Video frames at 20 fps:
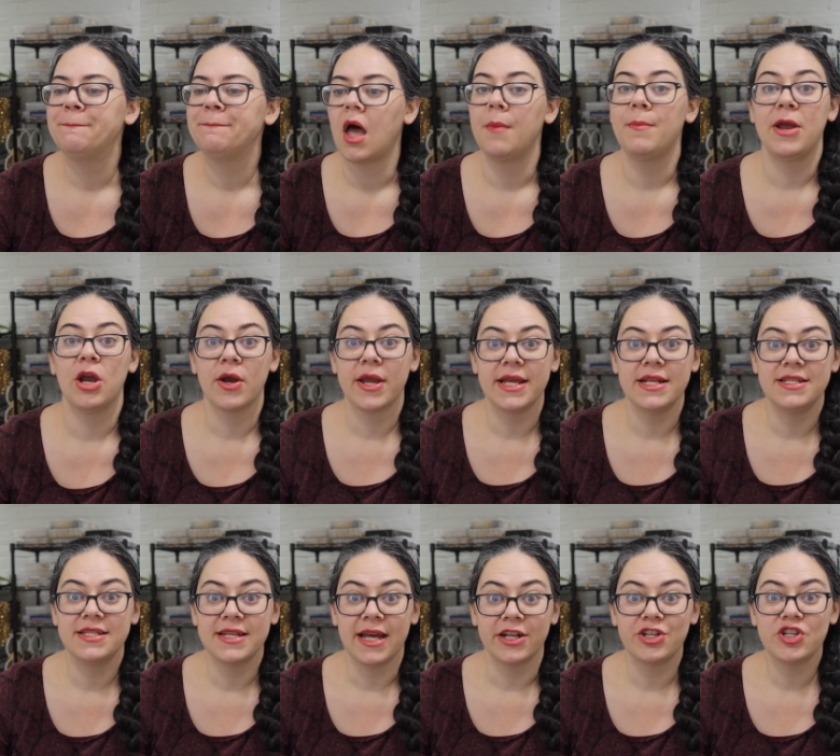
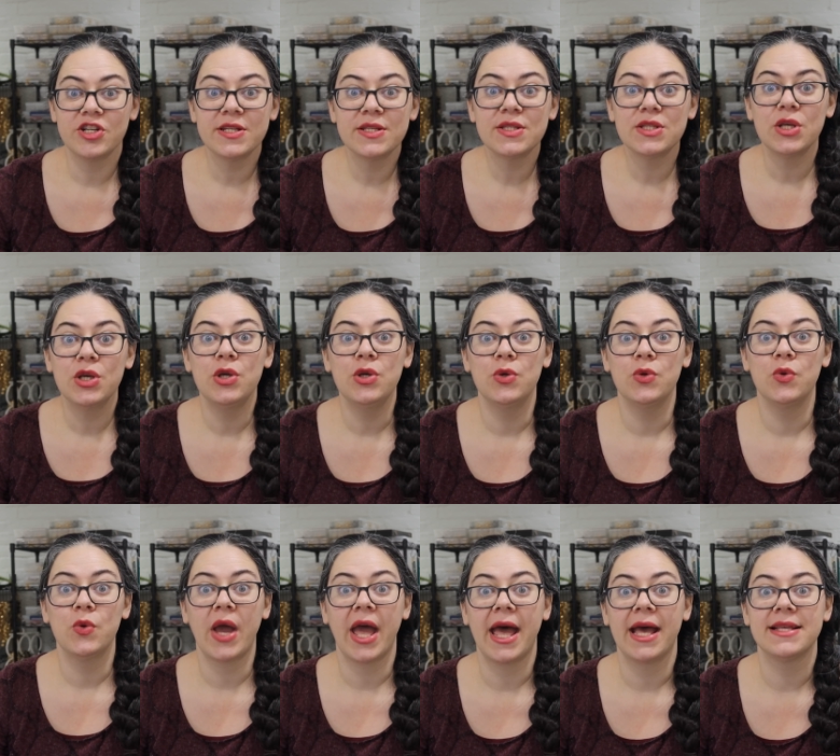American Duchess,
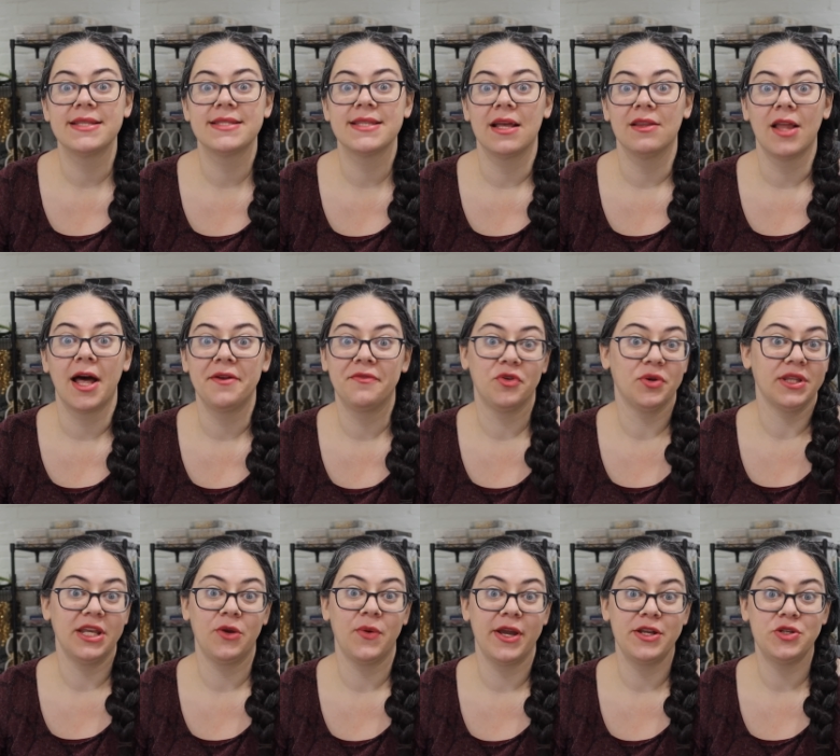who has a lot of
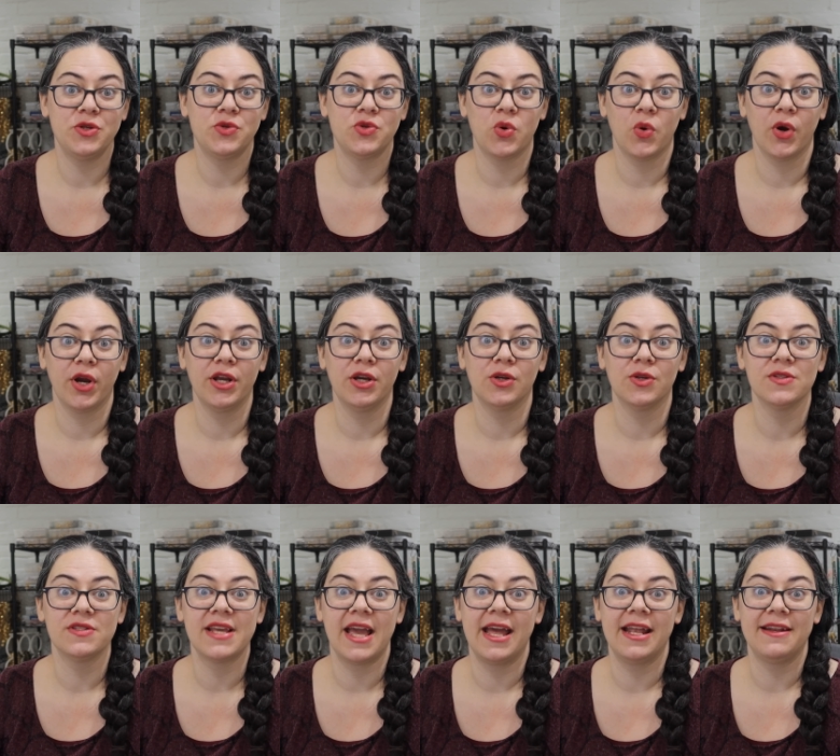really great
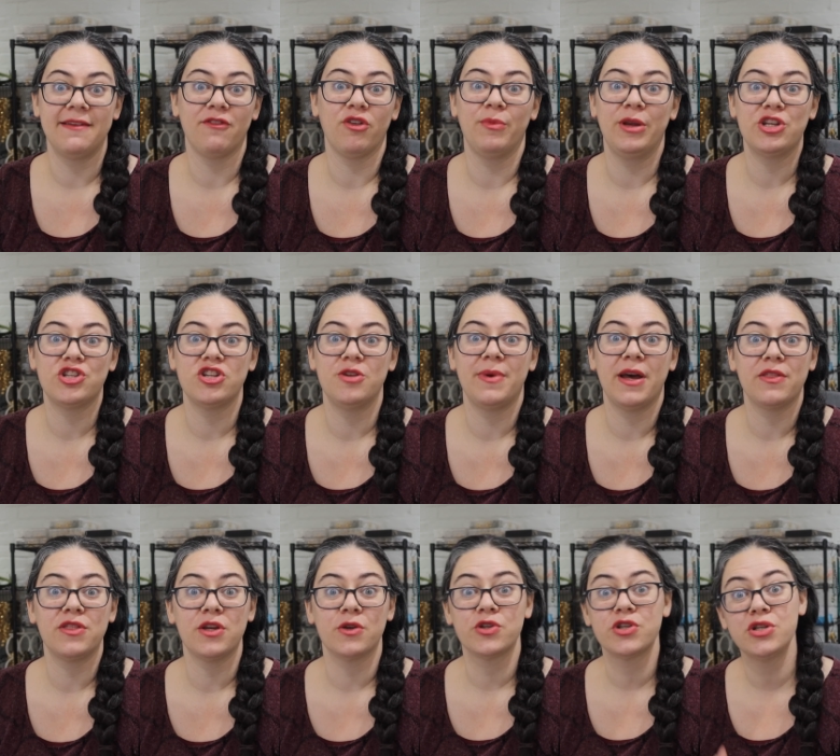tutorials and information
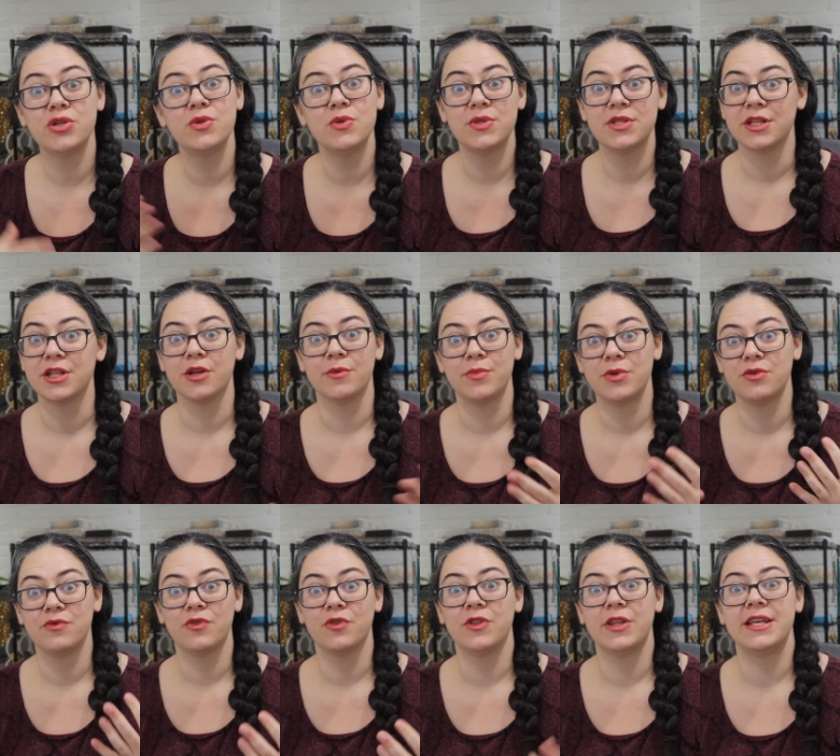about their shoes and their
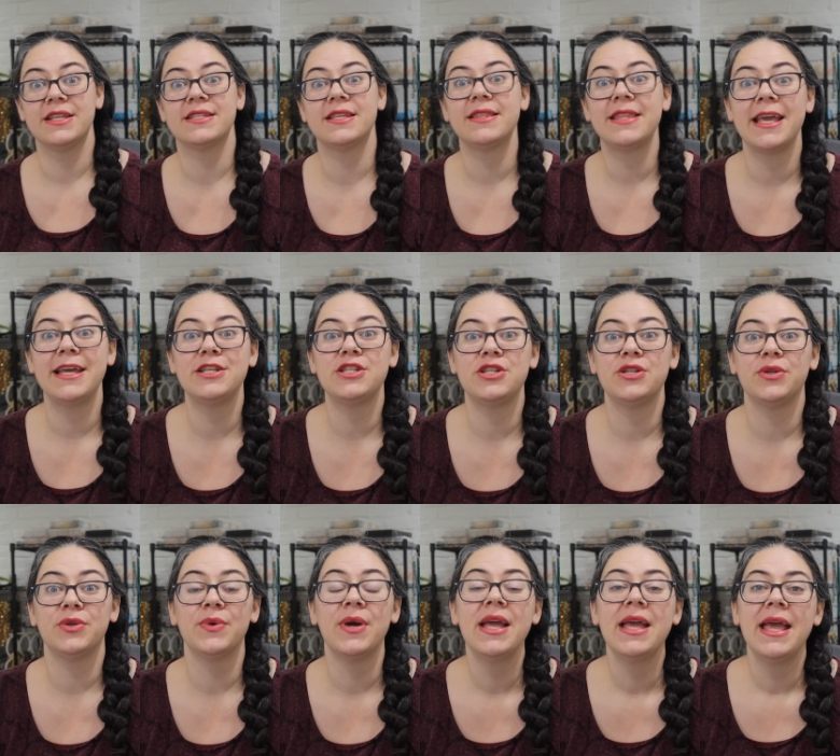beautiful things that they
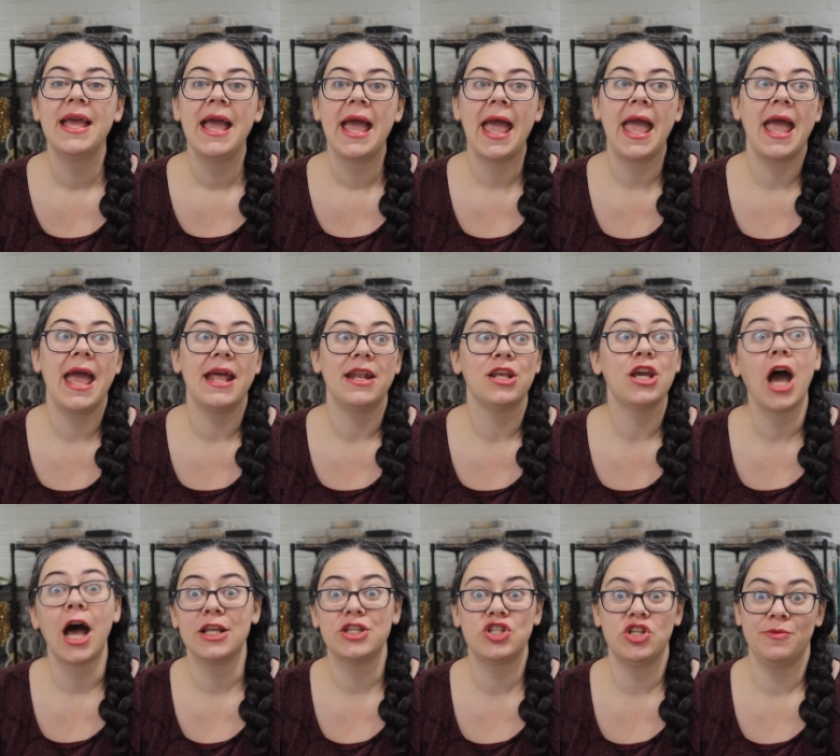do, and
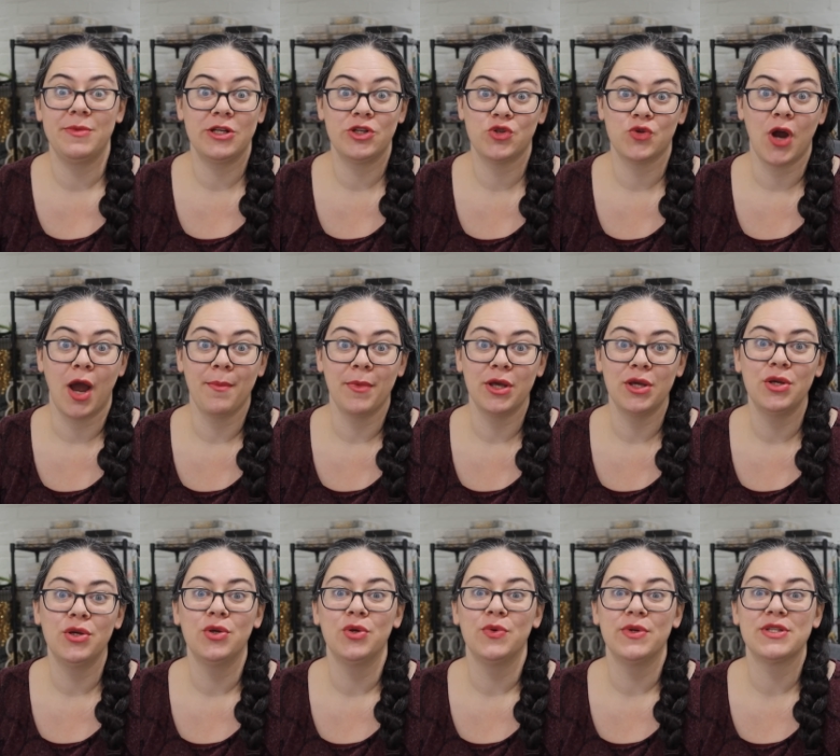Costuming Drama,
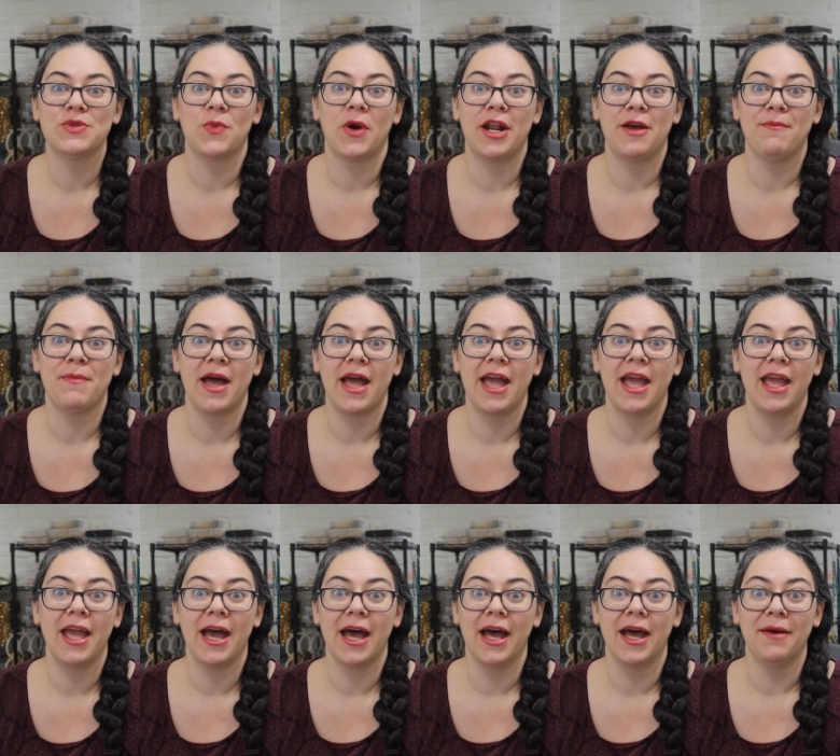who is one of
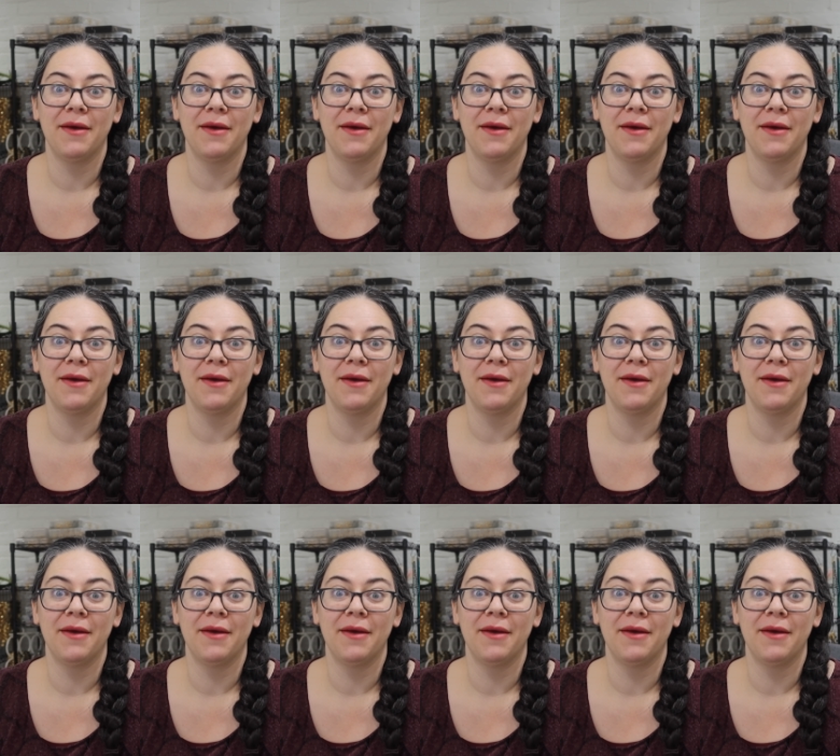my